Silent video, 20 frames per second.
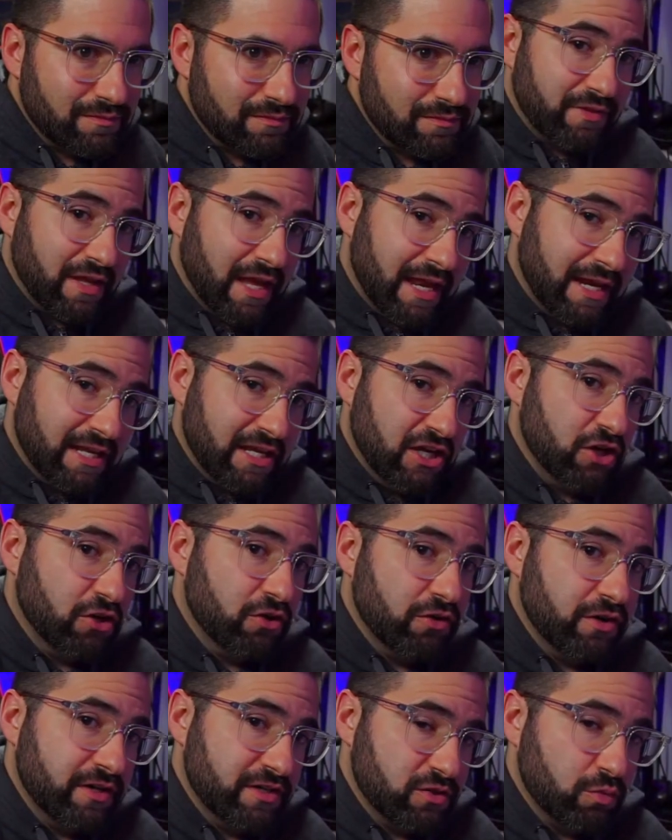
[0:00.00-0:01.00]
And here
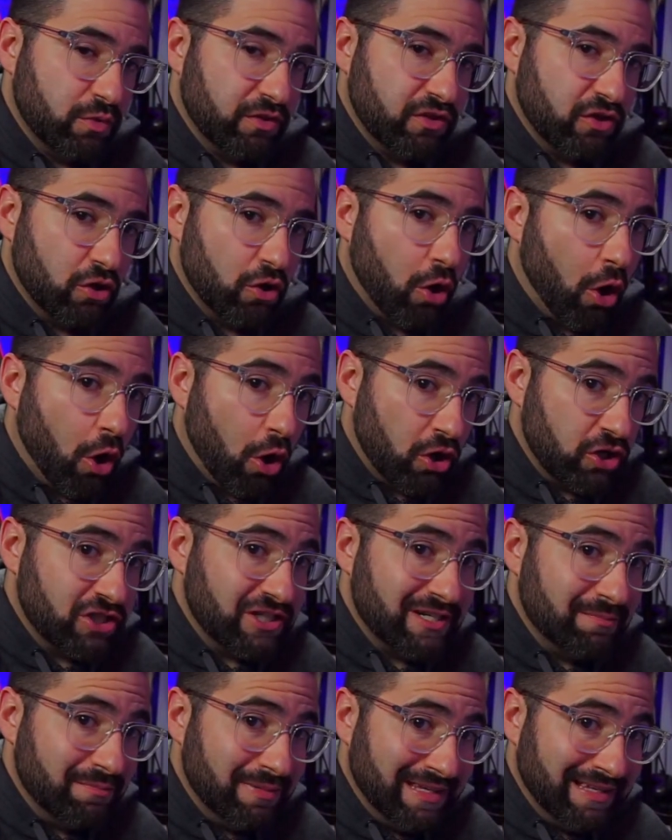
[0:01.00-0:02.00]
is with your
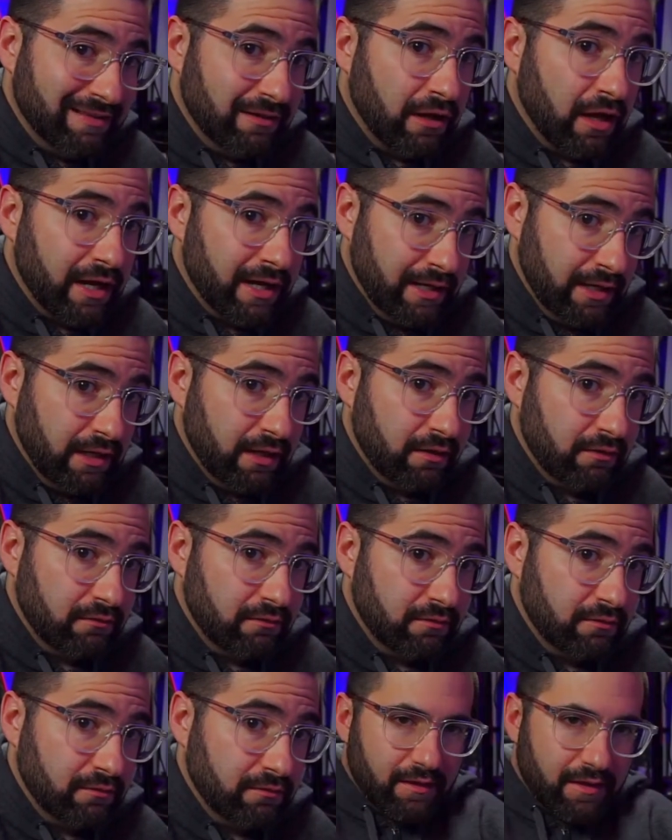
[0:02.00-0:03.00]
RGB lighting.
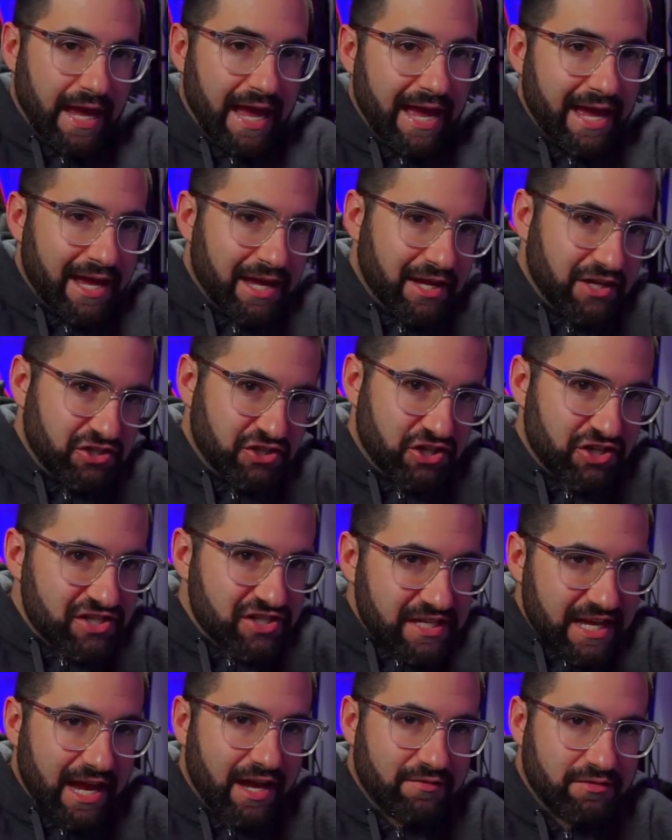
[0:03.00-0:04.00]
And just to
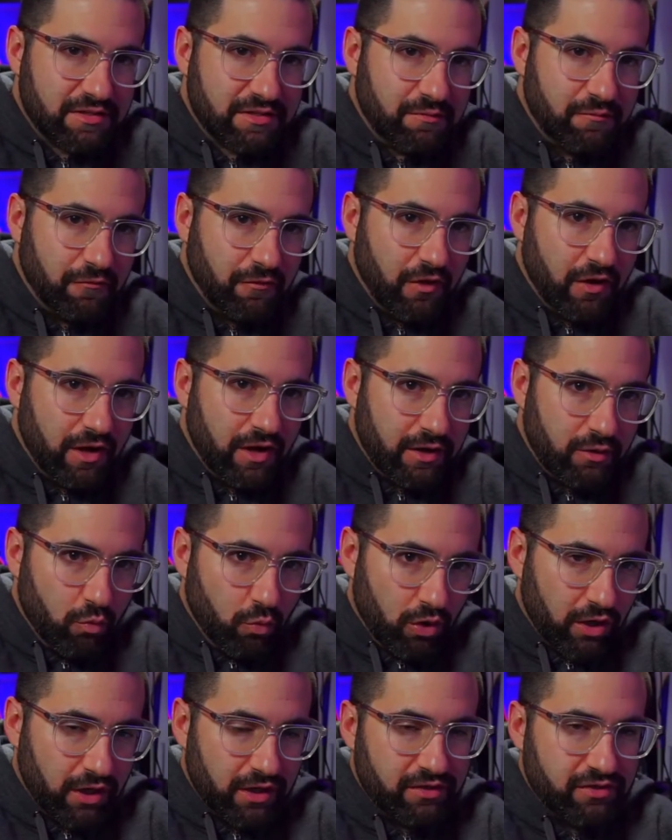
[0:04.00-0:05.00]
have some fun,
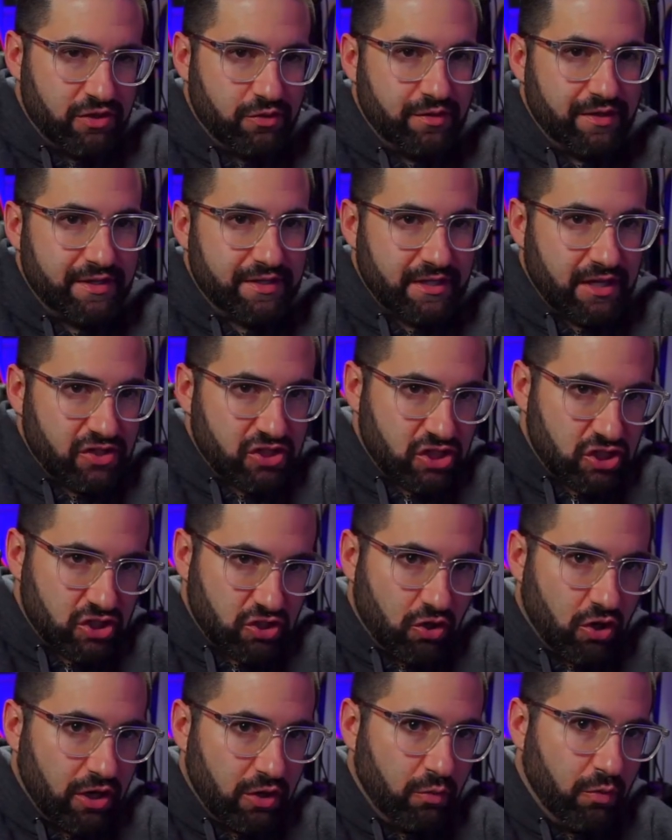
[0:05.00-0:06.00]
what I'll do is I'll
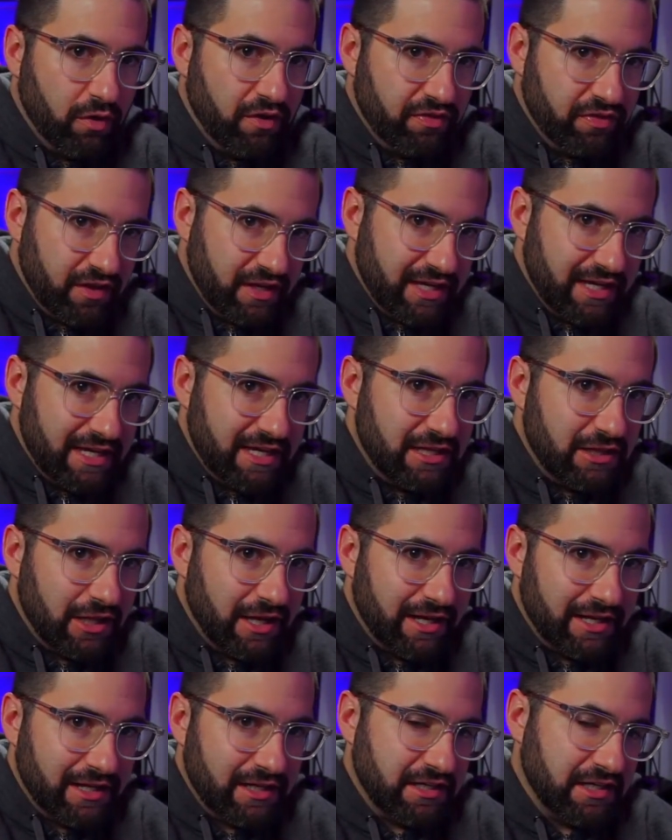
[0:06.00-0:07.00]
start with the key
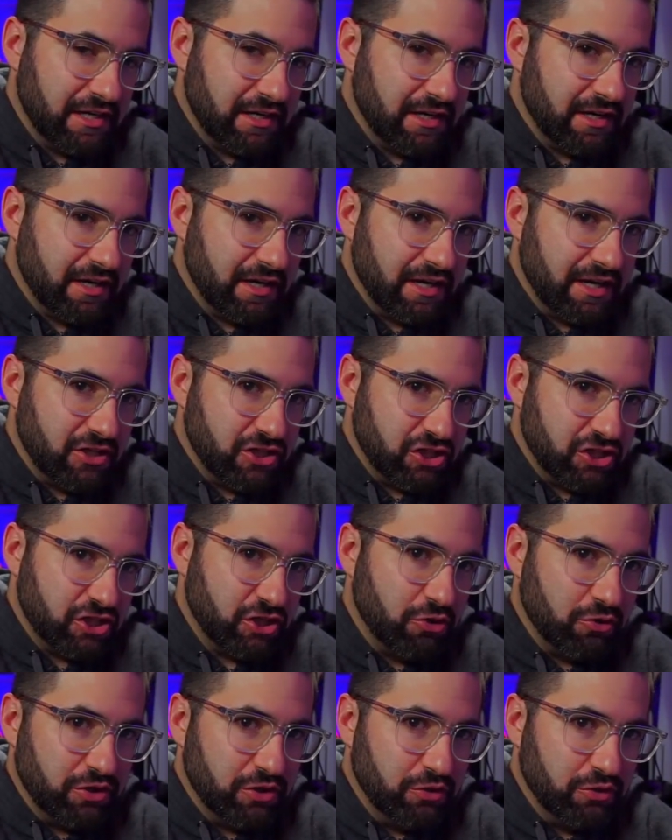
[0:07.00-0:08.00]
light and show
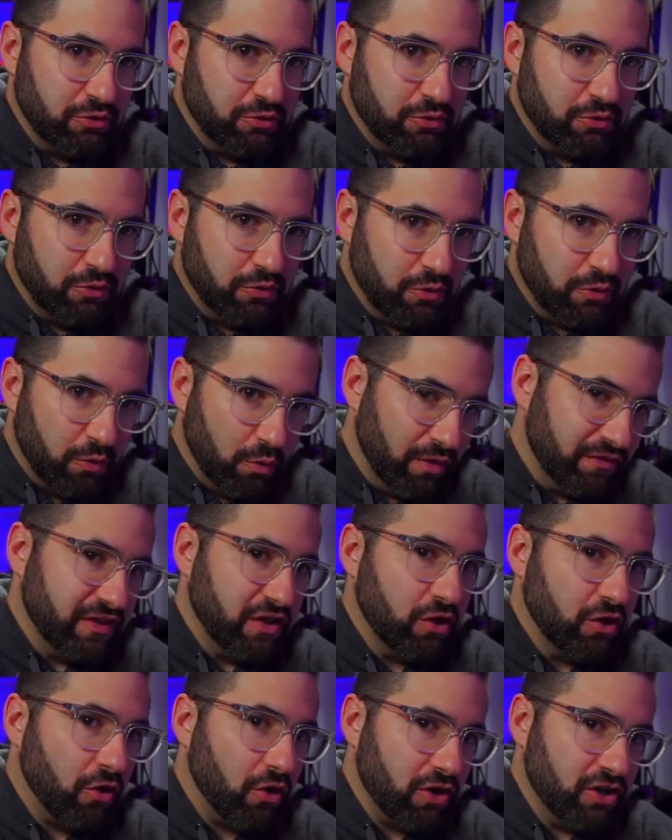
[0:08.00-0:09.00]
you with the
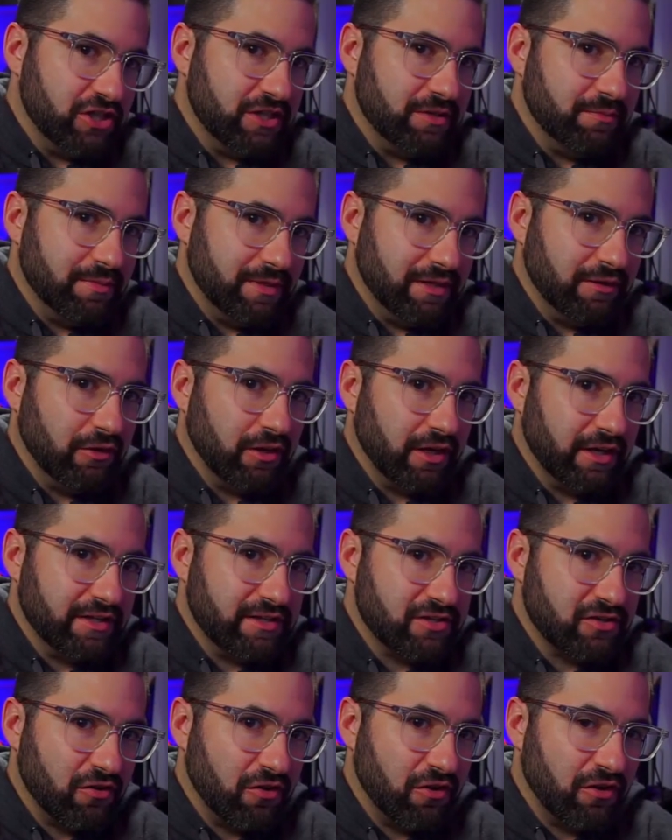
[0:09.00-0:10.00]
RGB lights
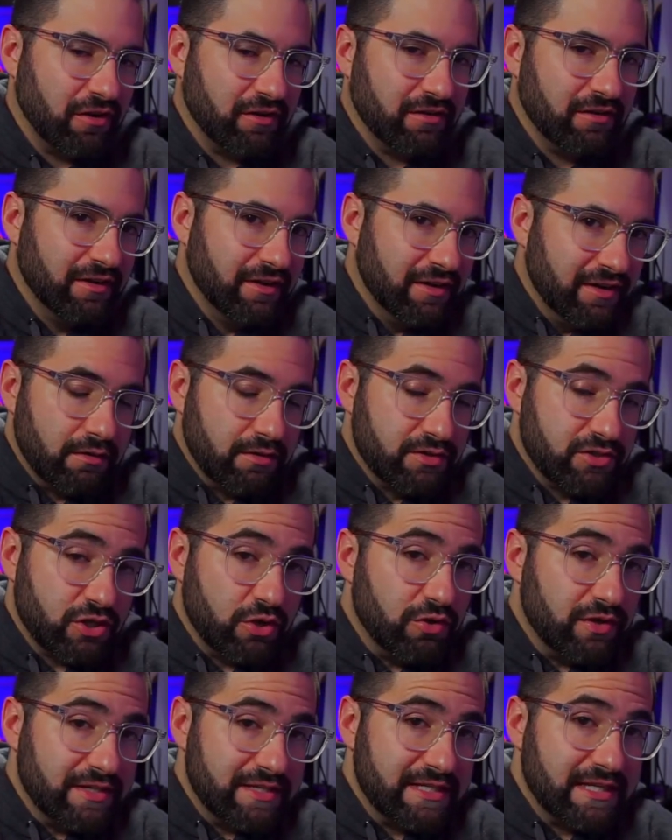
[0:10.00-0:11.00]
on, so you
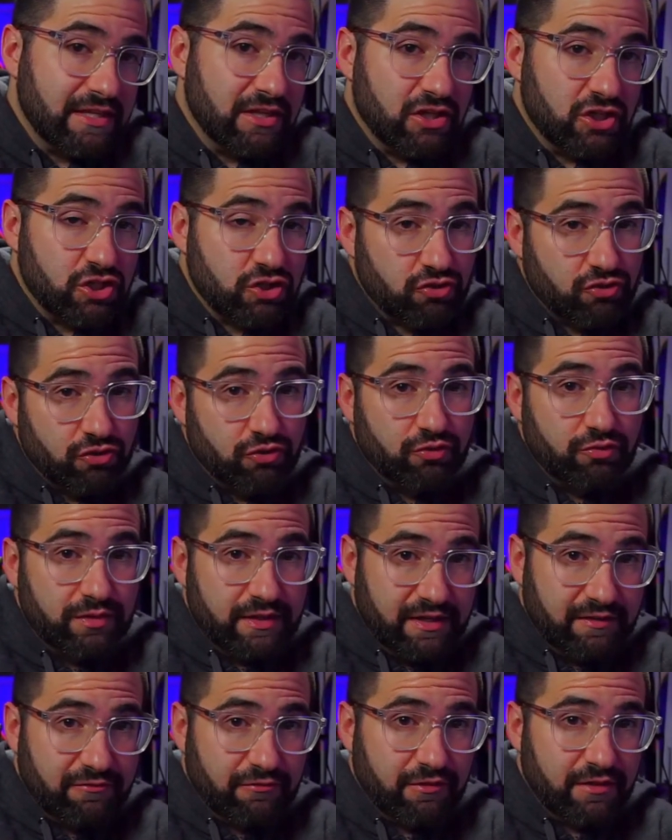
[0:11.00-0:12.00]
can see the true
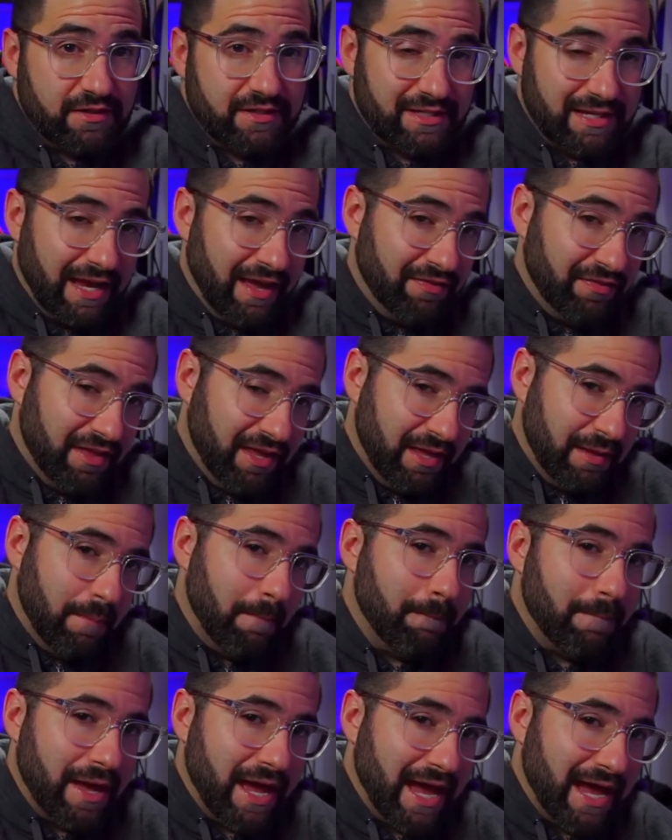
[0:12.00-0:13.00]
difference and the
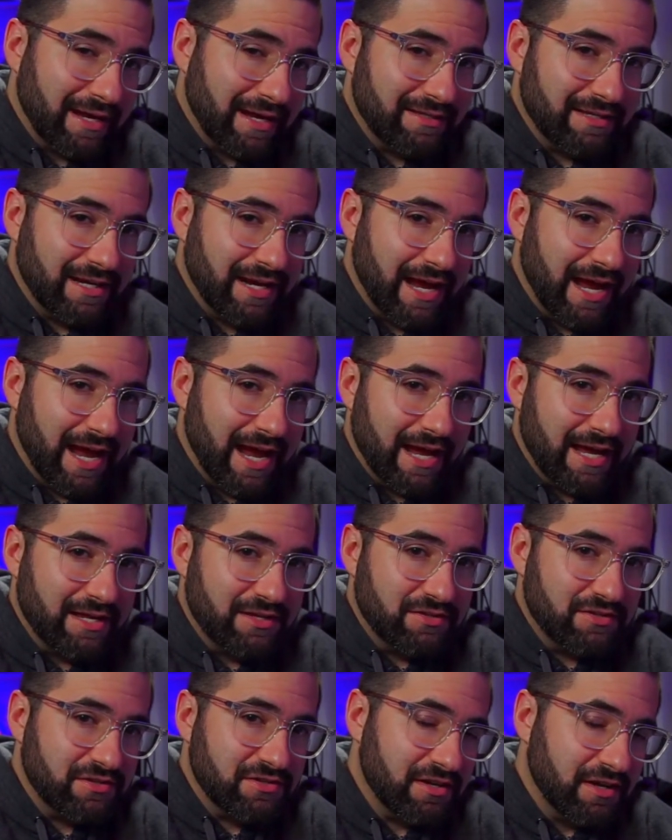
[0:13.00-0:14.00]
impact it has